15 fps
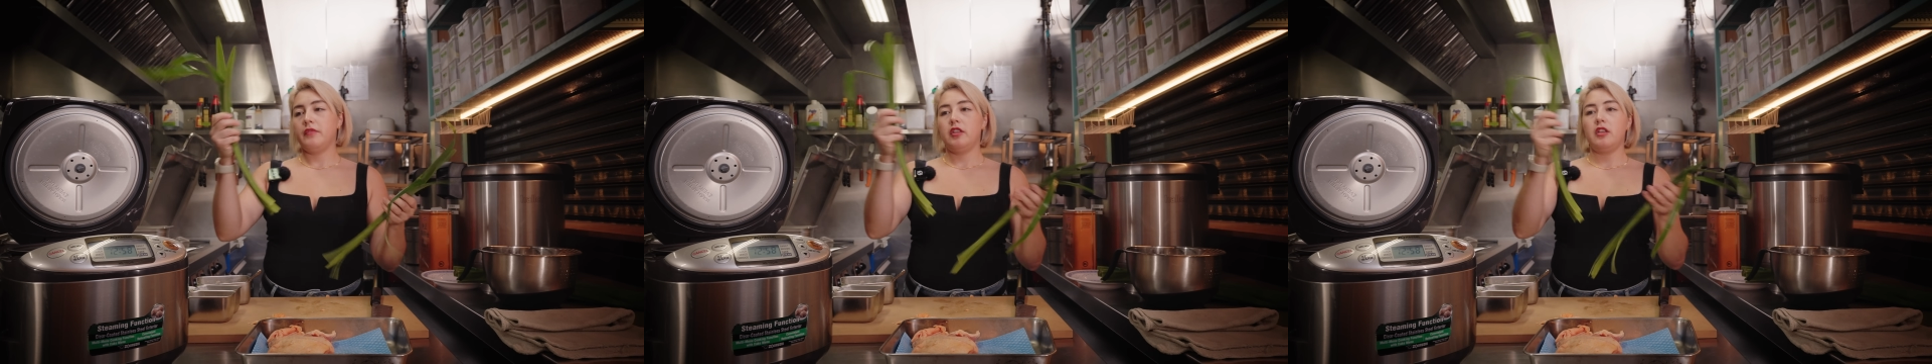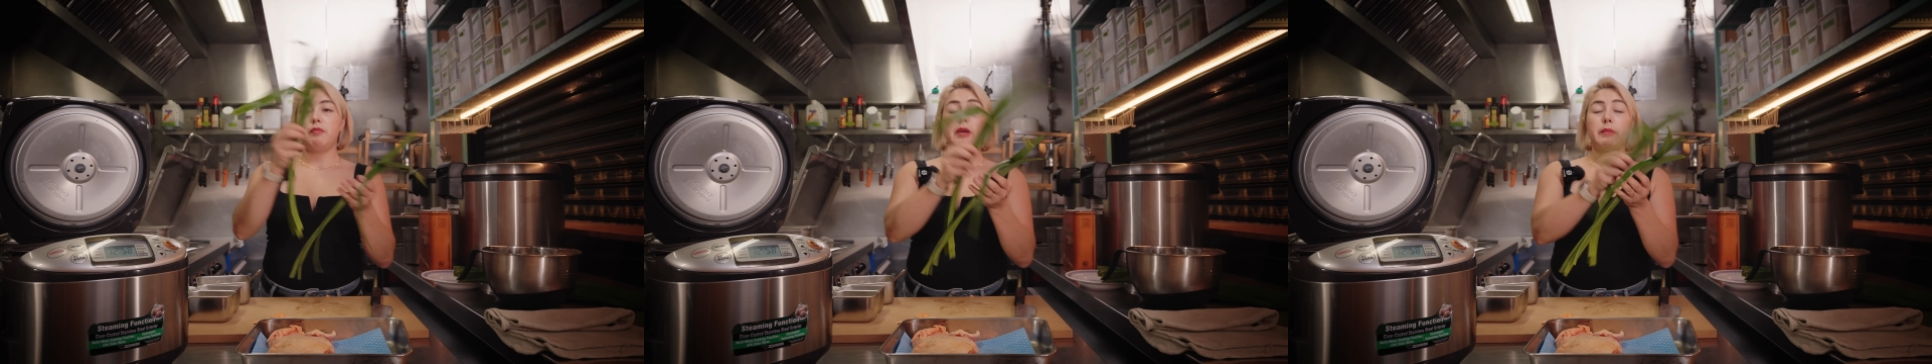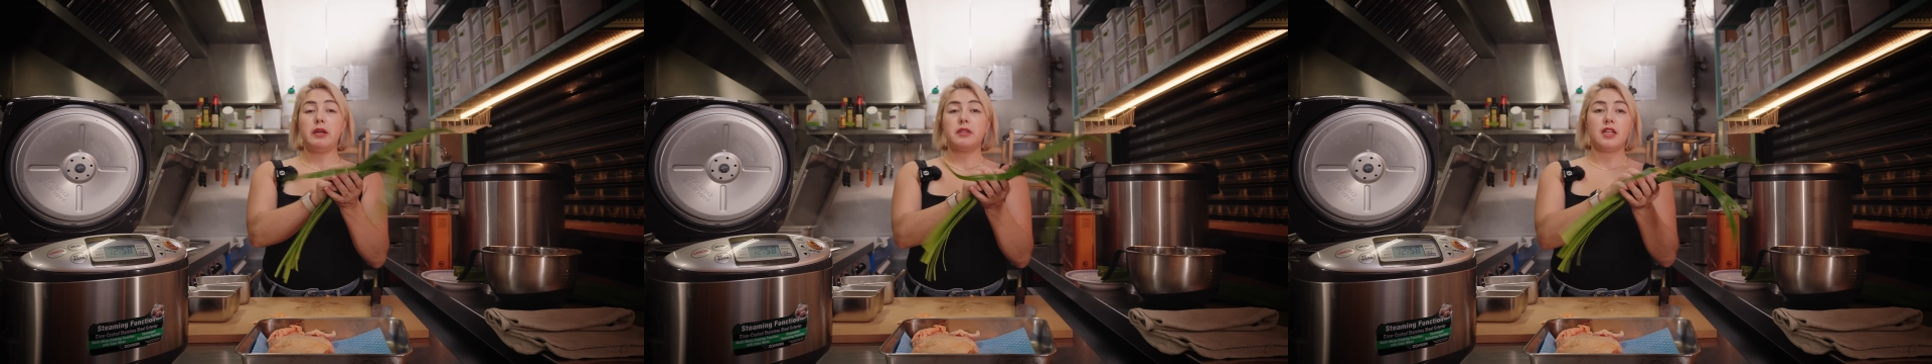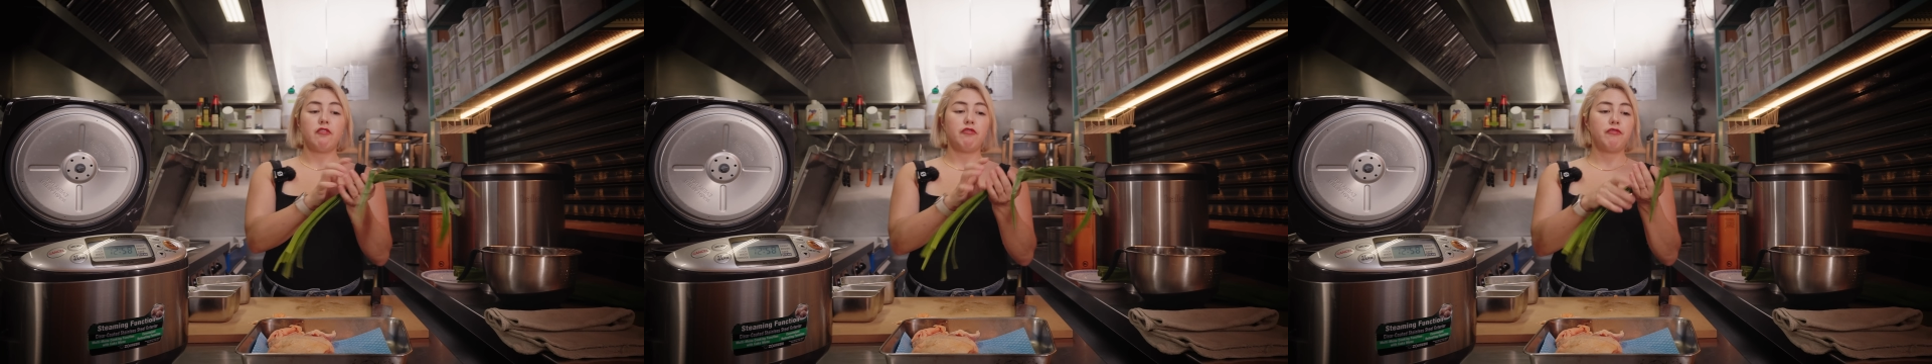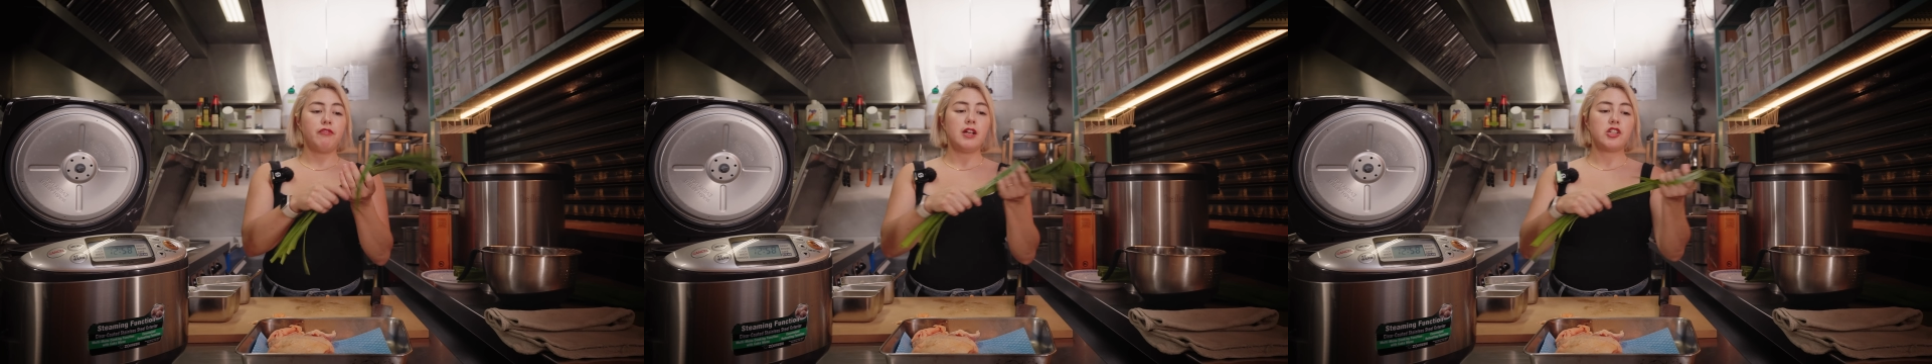You might be able to get
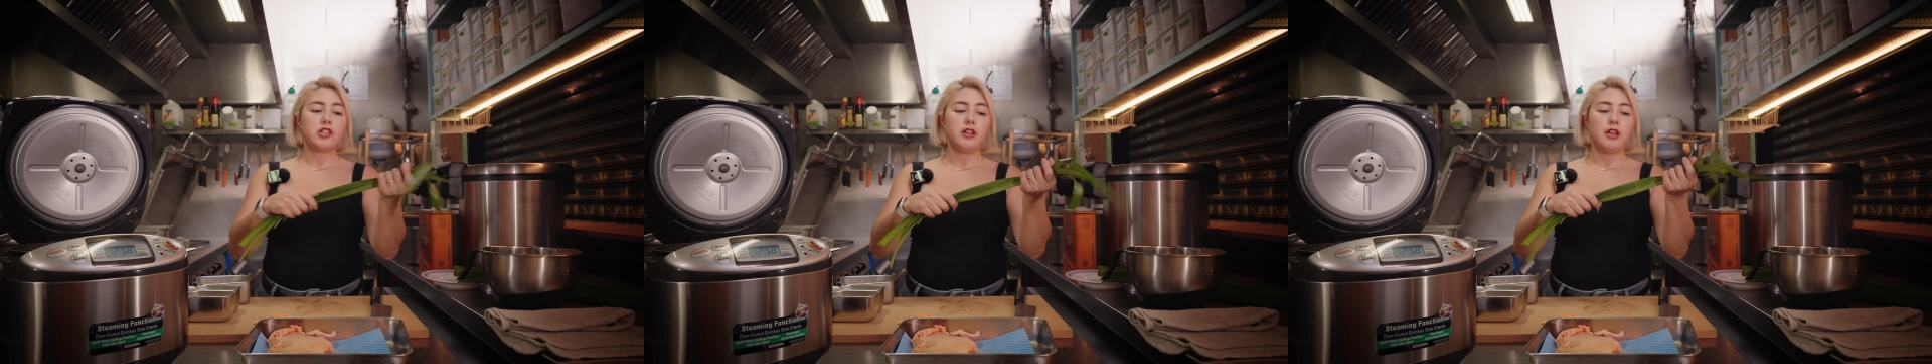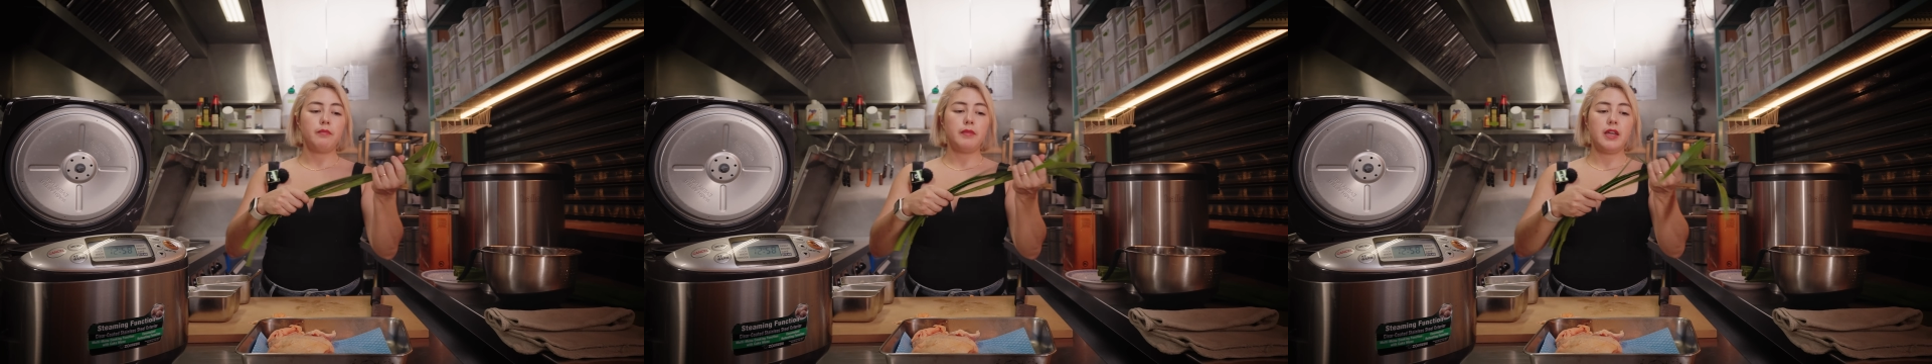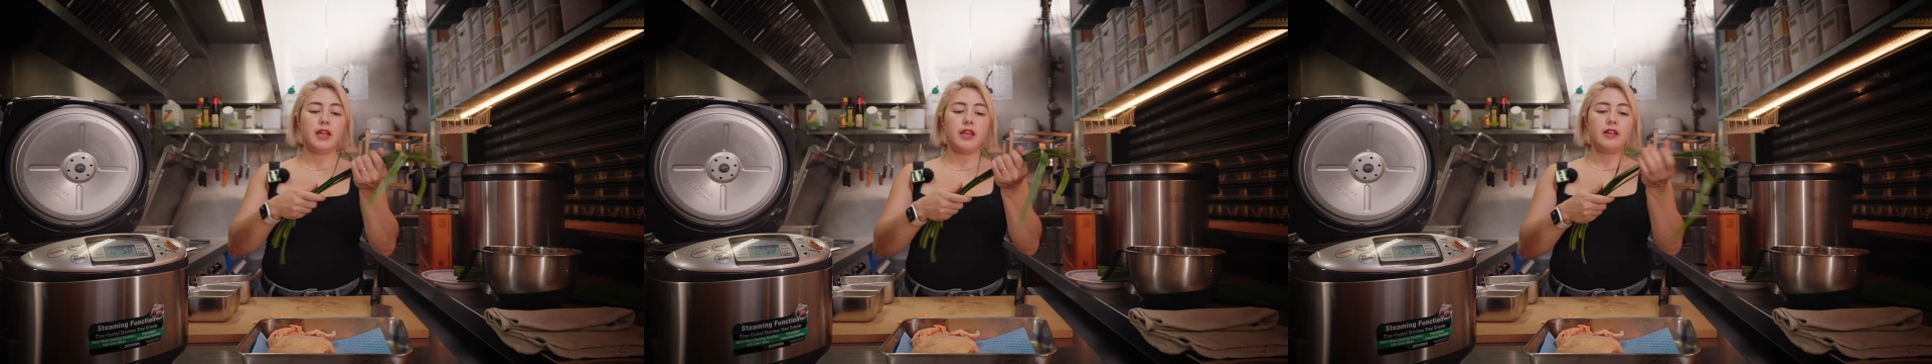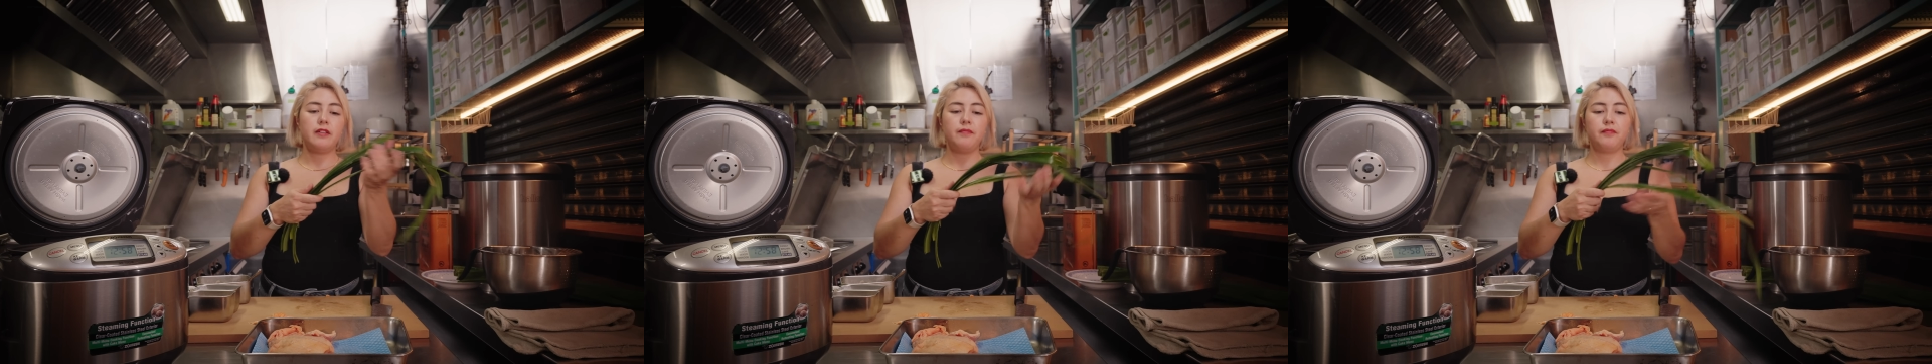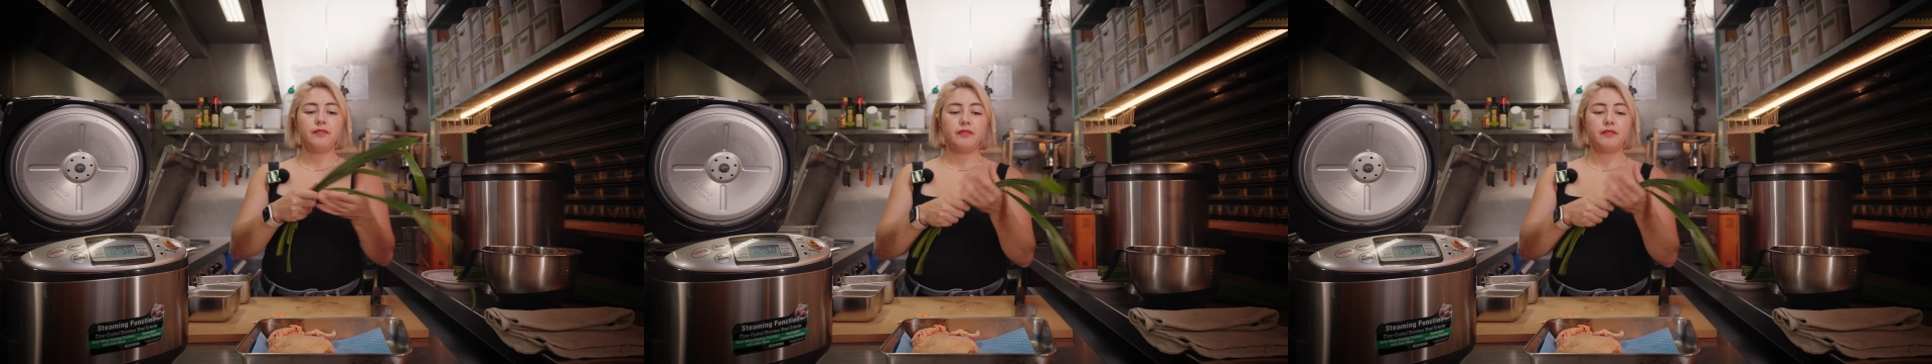fresh like me,